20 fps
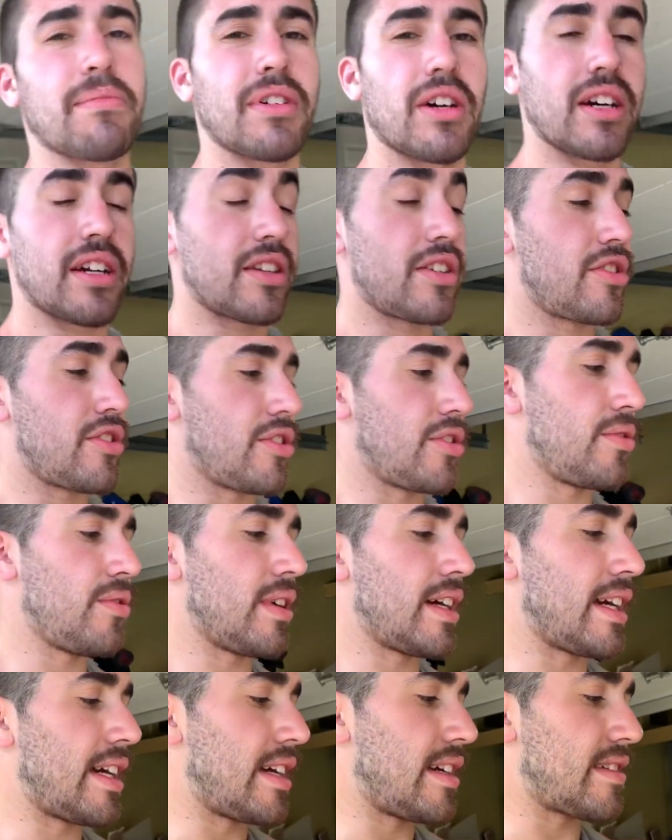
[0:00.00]
gonna
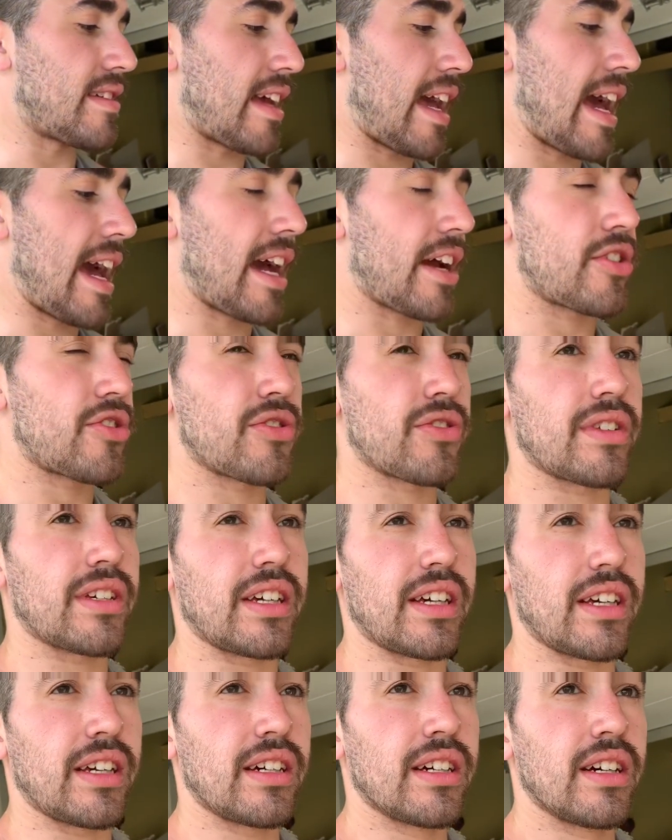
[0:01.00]
do is
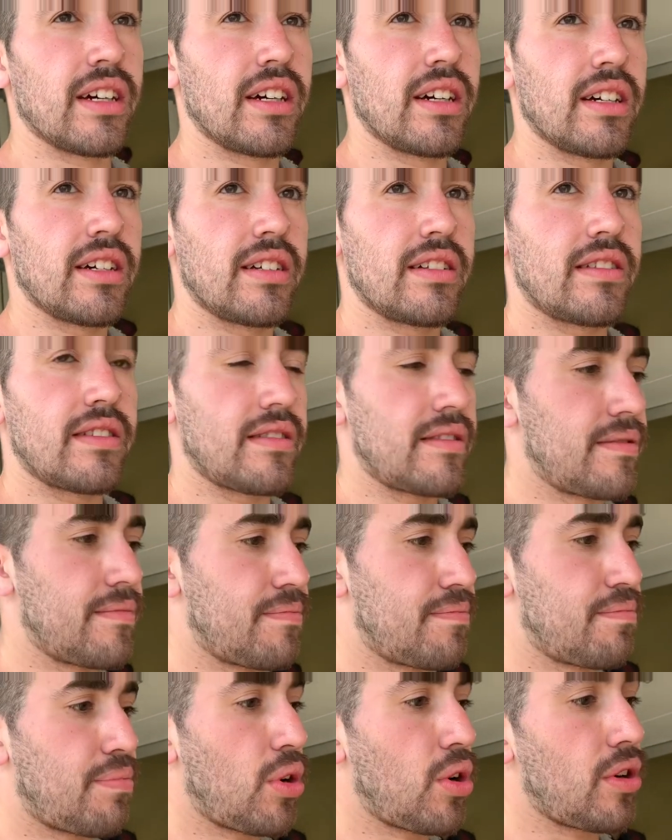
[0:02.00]
actually
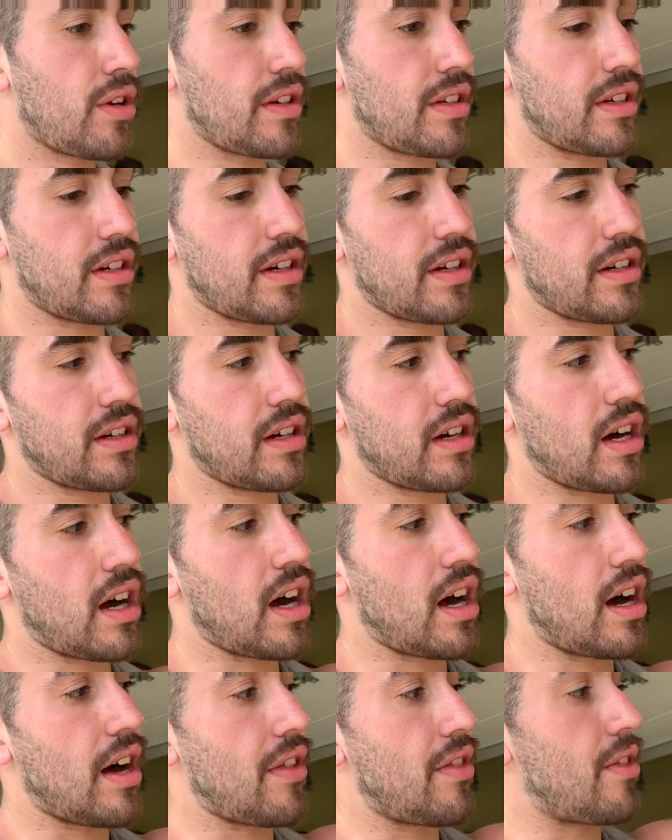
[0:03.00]
put
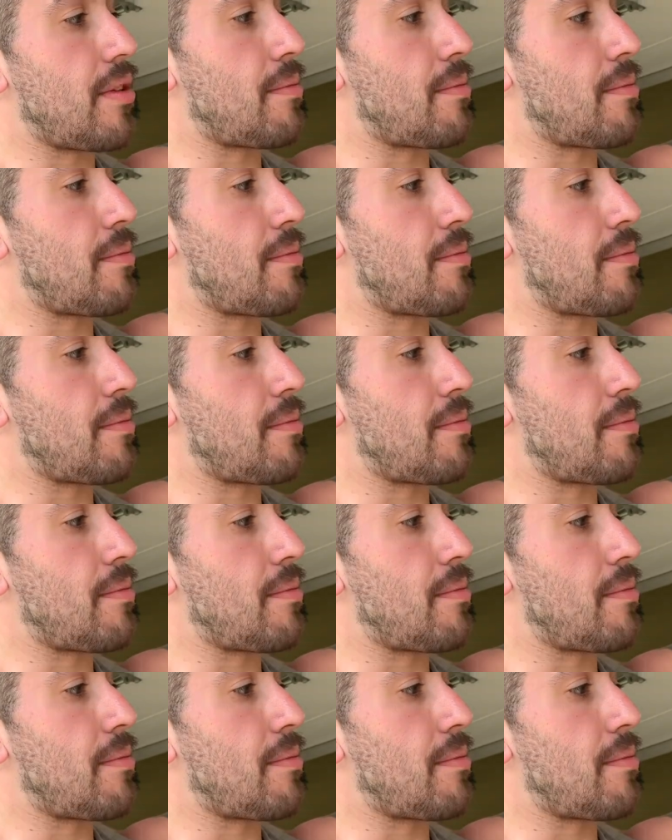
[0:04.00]
uh, the